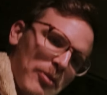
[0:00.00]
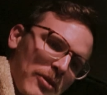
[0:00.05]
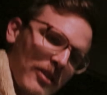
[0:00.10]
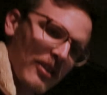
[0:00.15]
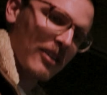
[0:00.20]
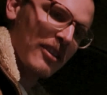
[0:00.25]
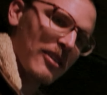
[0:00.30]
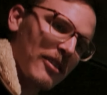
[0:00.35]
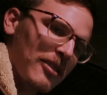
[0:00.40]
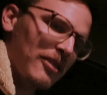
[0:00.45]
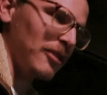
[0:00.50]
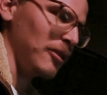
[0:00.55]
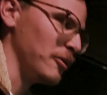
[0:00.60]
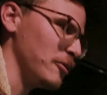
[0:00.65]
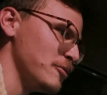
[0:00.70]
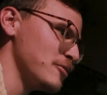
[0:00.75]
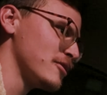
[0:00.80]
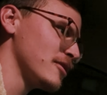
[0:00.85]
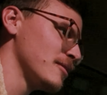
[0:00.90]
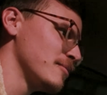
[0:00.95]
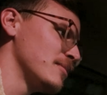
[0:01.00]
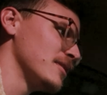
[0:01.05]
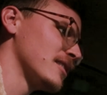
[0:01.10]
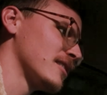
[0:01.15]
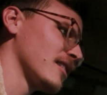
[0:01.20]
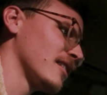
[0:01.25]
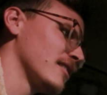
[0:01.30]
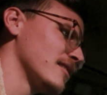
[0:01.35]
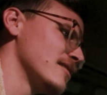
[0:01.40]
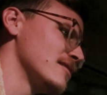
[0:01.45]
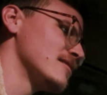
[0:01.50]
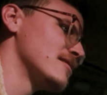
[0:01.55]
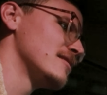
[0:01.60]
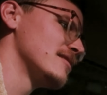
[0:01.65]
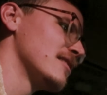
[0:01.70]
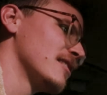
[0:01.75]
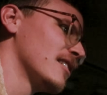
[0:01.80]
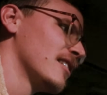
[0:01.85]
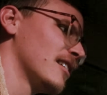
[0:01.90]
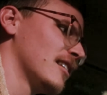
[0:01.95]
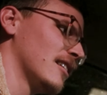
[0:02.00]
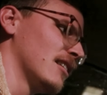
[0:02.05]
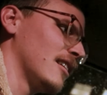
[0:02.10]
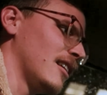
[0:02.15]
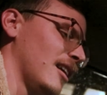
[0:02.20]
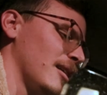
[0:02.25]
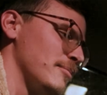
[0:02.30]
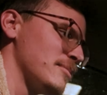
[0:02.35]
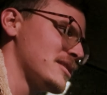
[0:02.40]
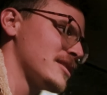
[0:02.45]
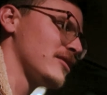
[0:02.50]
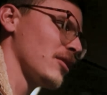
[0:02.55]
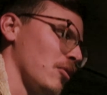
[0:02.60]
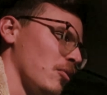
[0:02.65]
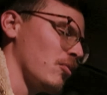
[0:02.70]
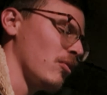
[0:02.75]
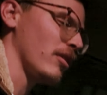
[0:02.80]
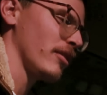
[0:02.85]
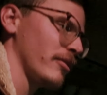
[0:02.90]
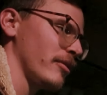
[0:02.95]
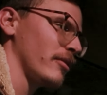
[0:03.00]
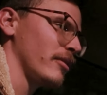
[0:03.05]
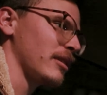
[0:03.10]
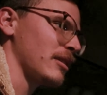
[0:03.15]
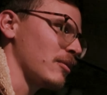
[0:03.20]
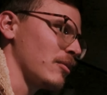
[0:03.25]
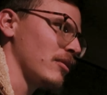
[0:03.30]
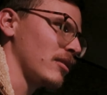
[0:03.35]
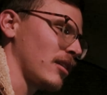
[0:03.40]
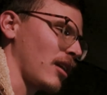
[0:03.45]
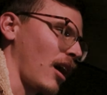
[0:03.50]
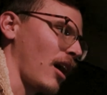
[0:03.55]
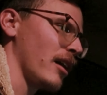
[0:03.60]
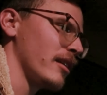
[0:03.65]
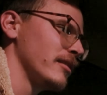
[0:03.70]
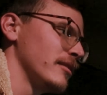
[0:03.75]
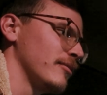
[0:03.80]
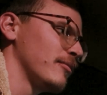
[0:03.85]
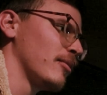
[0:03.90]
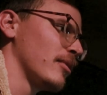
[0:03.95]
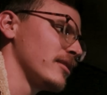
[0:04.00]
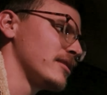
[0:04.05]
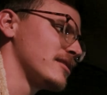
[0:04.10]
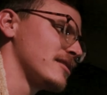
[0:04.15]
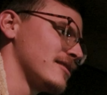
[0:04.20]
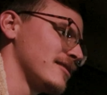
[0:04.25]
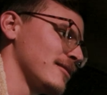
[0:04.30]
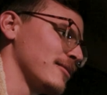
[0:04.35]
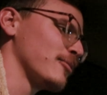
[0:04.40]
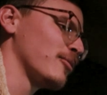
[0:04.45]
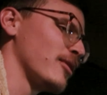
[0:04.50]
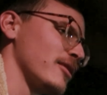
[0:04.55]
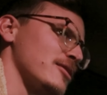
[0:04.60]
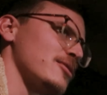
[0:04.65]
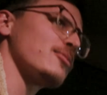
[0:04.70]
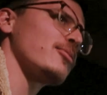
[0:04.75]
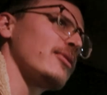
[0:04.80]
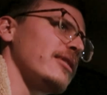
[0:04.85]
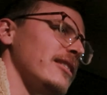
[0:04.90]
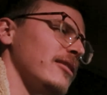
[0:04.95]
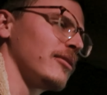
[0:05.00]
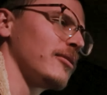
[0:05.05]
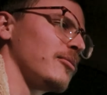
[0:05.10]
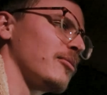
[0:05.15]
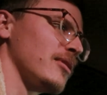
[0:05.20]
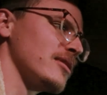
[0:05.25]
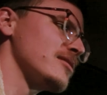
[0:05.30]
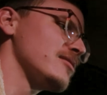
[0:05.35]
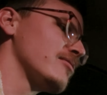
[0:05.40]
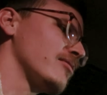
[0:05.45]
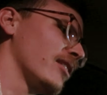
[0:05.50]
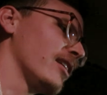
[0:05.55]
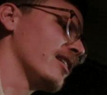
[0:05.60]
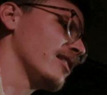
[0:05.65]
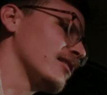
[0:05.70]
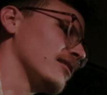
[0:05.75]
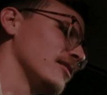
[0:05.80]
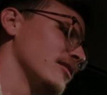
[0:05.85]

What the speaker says: with the conclusion because I'm still wondering kind of what's real and what's fake,